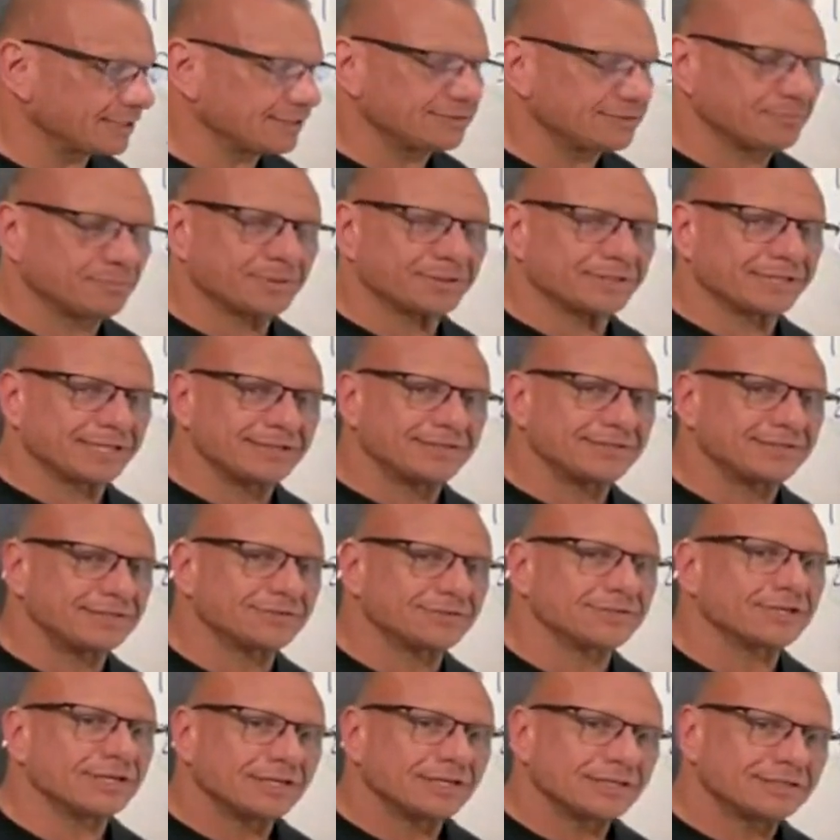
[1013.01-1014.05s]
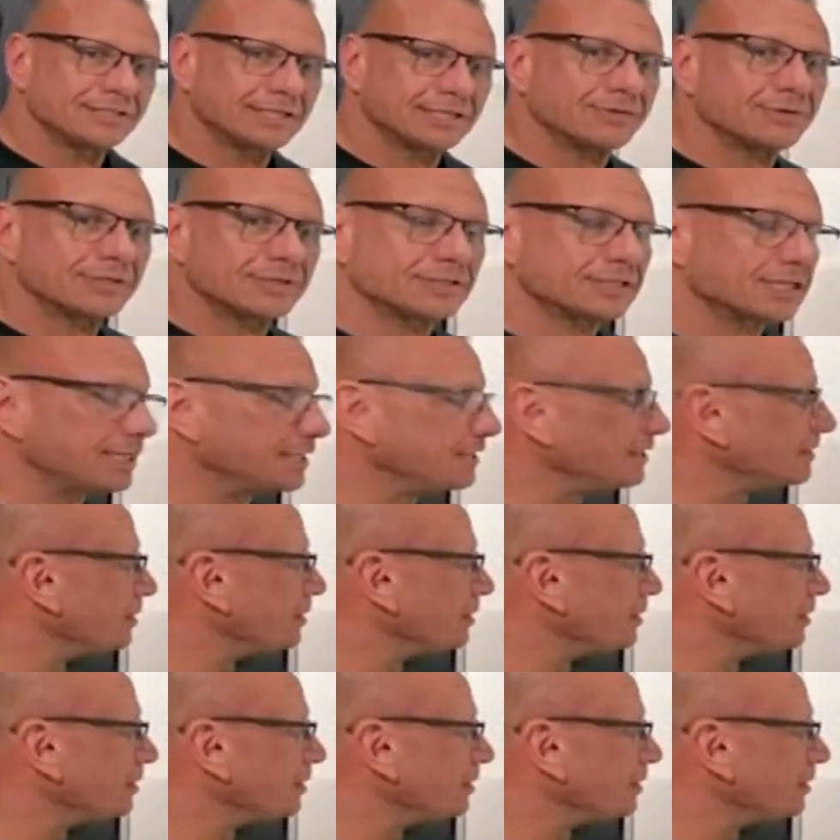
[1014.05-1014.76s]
and this is seriously